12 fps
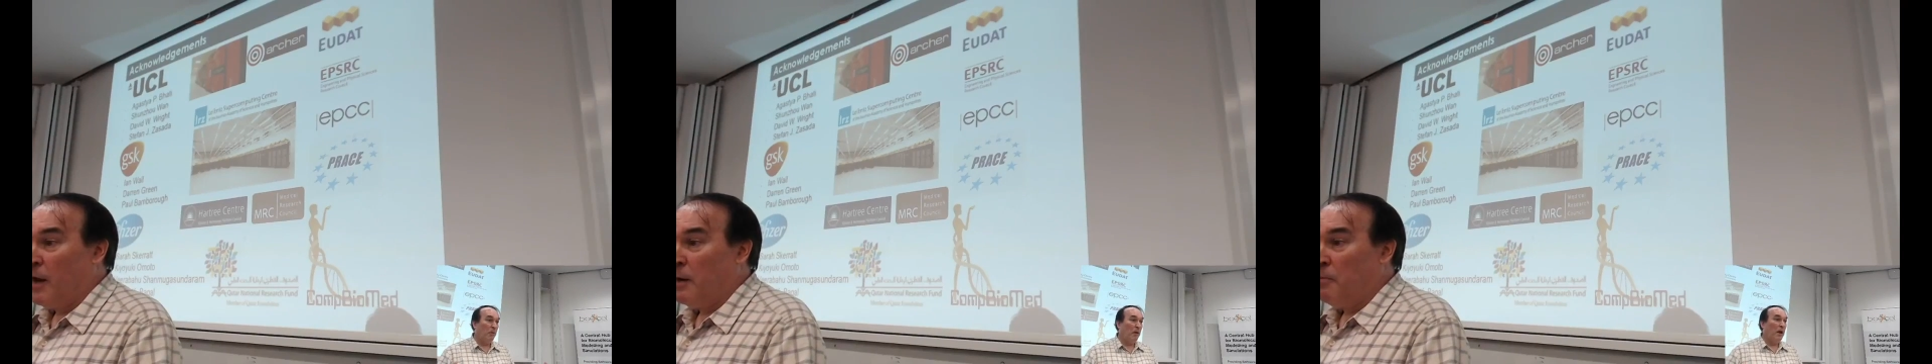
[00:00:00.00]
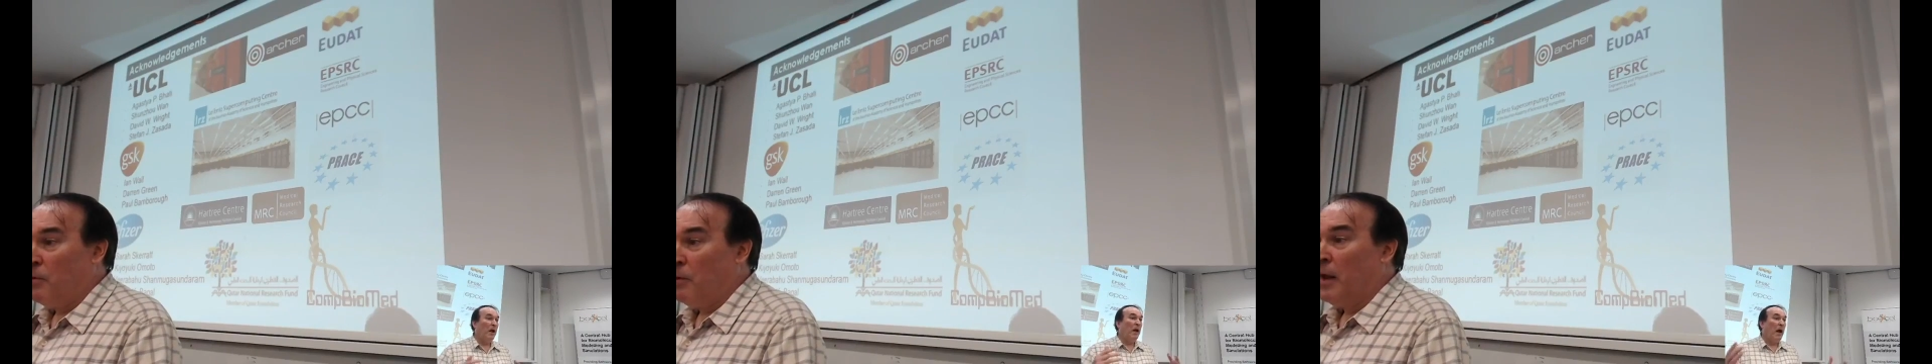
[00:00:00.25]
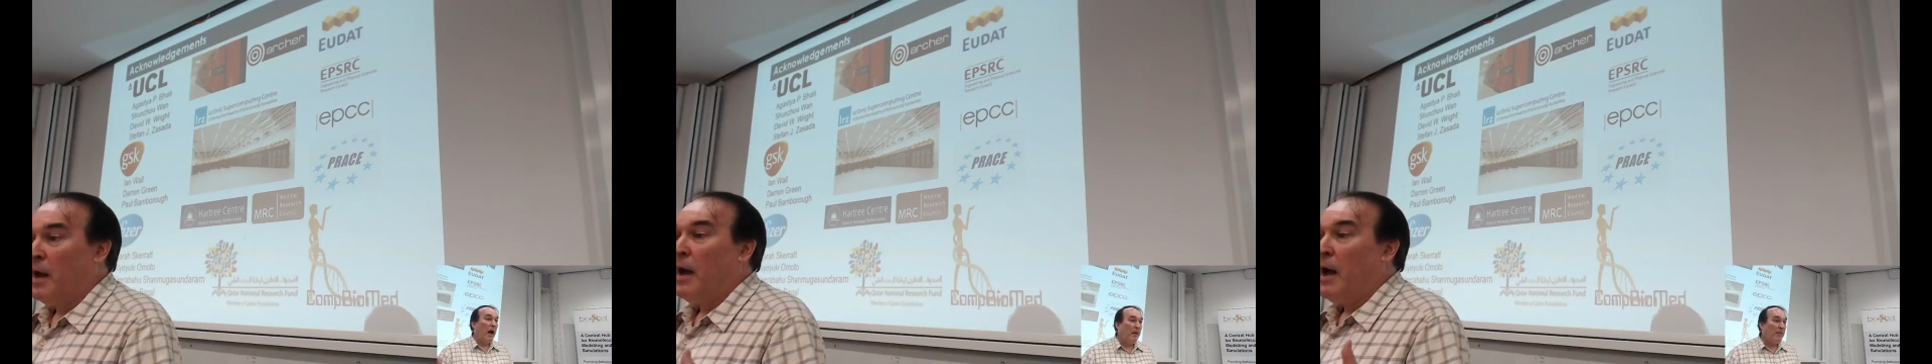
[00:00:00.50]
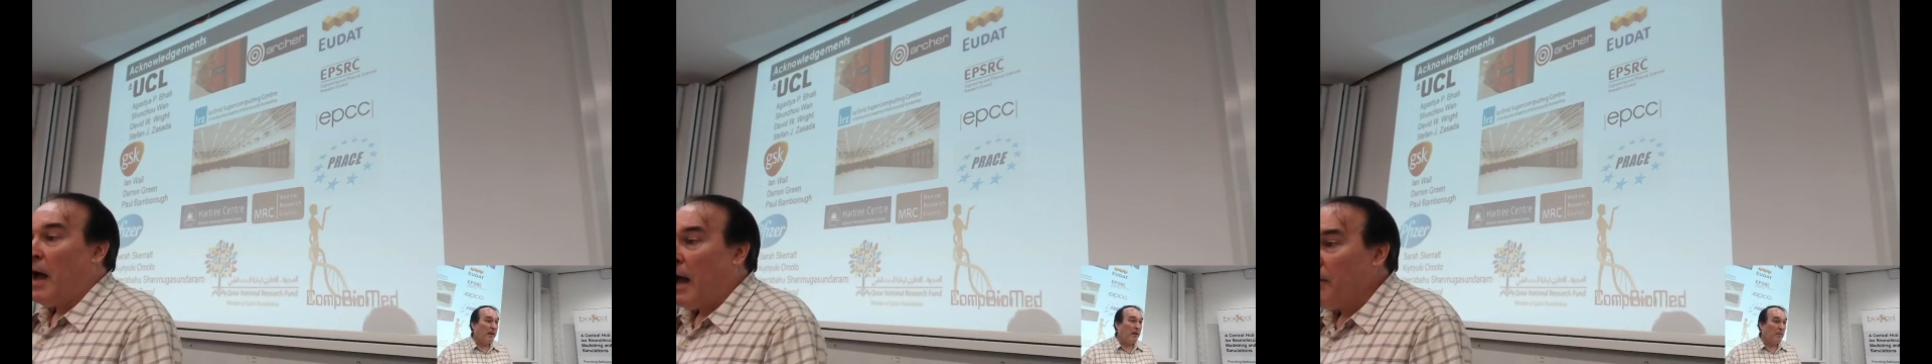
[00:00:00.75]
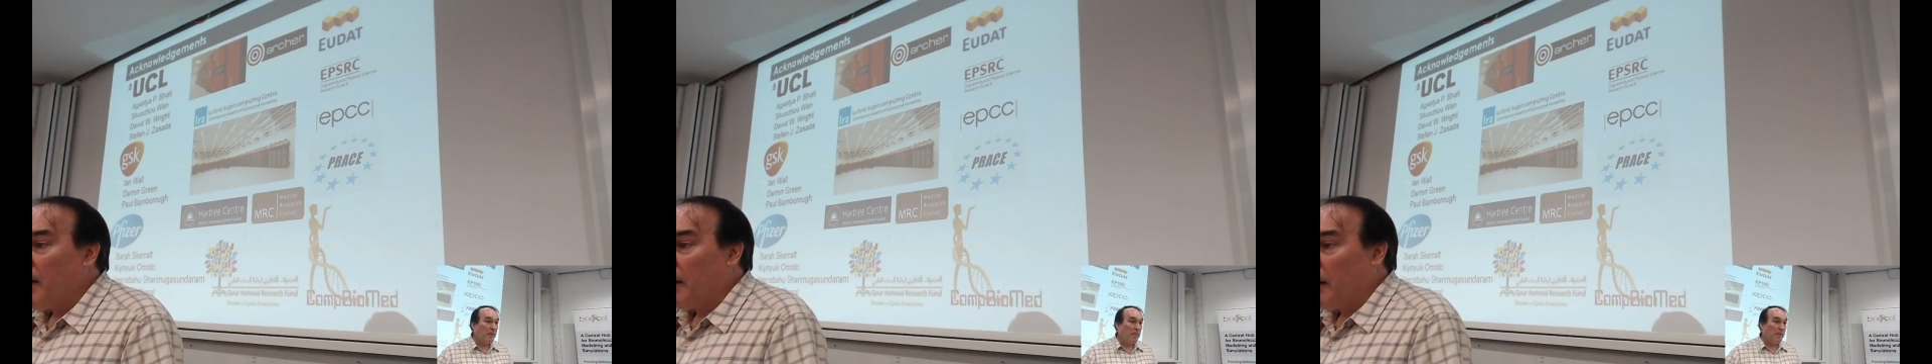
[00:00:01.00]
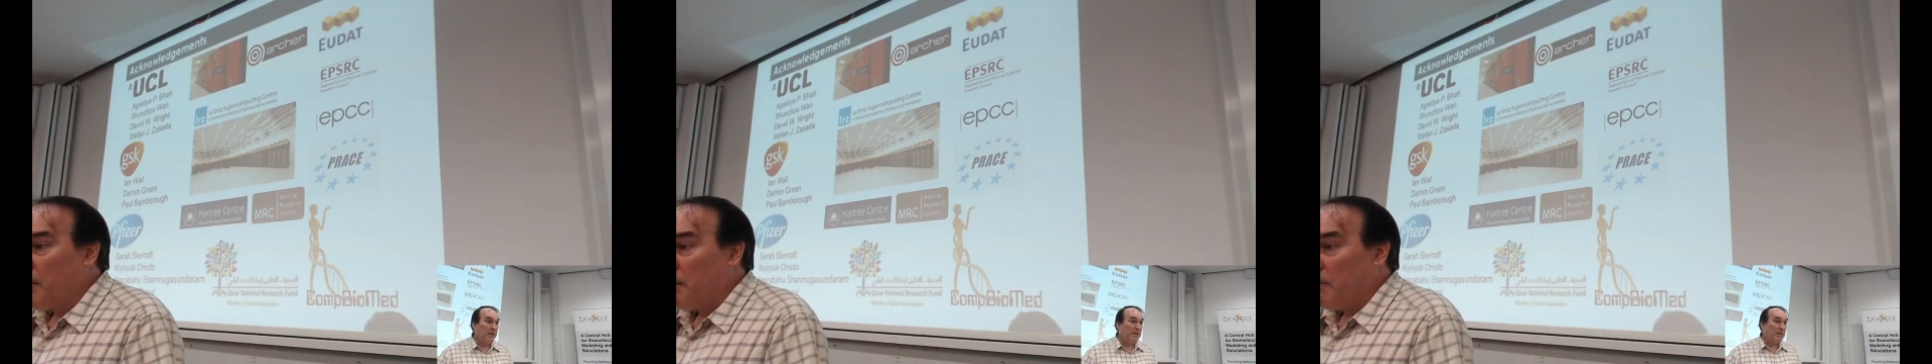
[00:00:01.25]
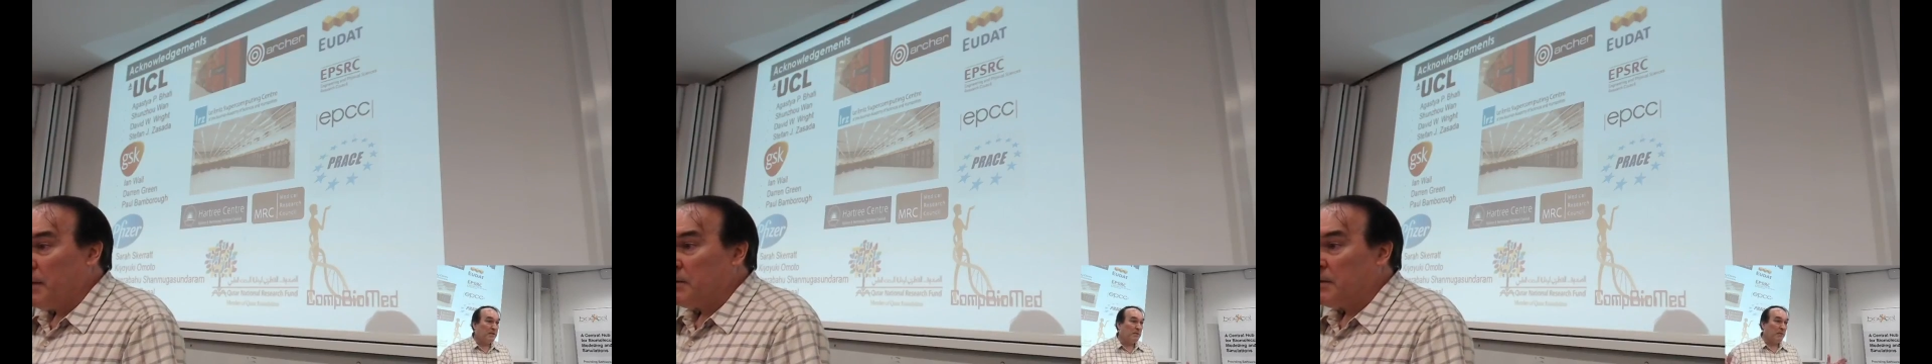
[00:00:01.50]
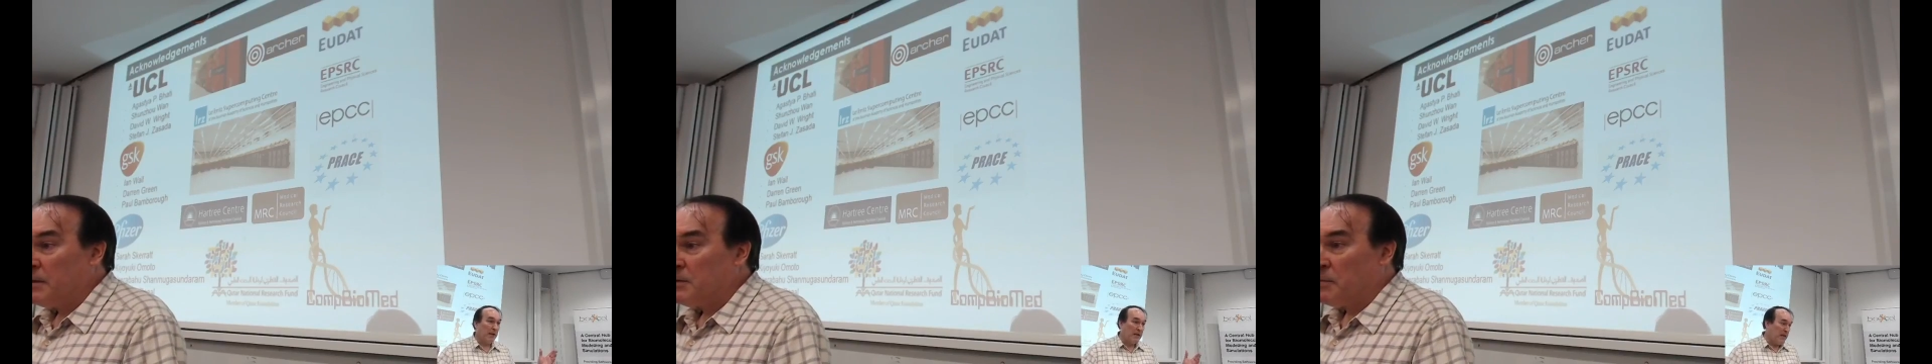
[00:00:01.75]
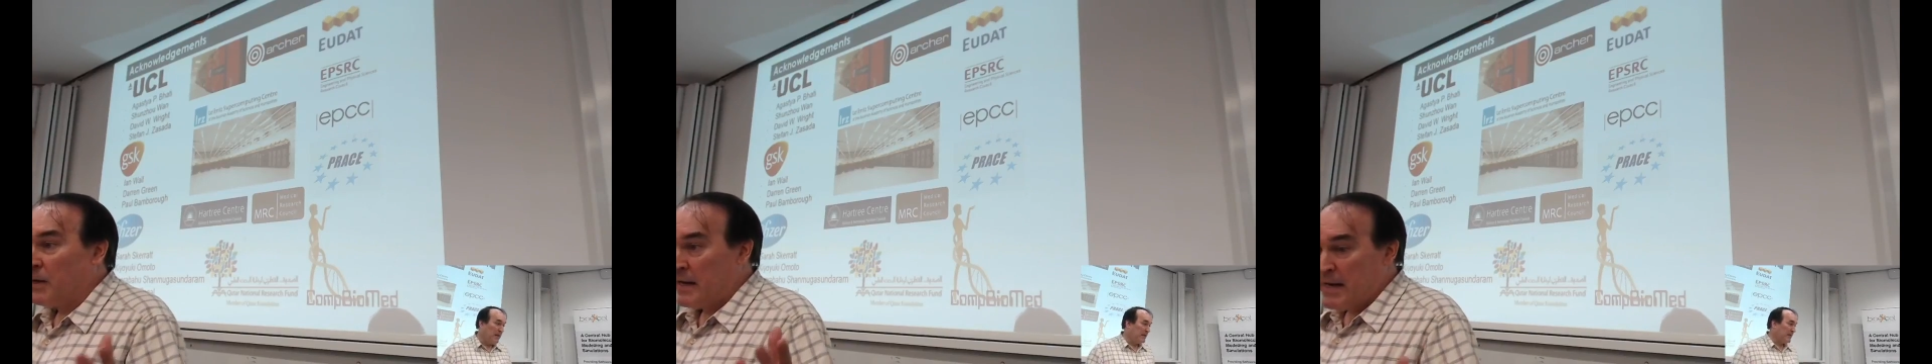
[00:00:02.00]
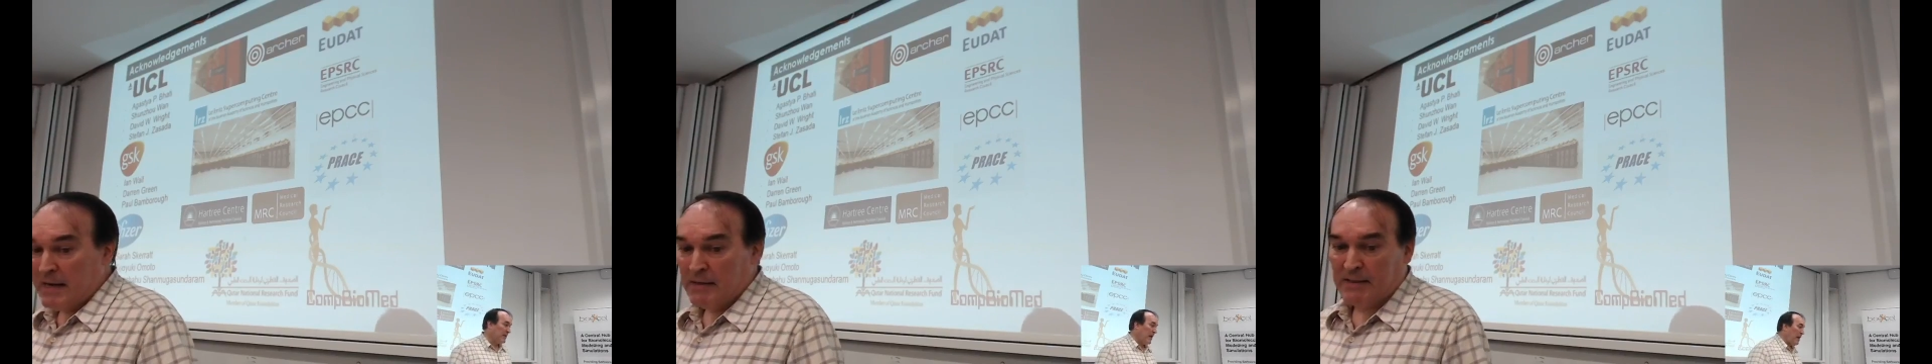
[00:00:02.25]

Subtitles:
and then I'm in business, but I need scale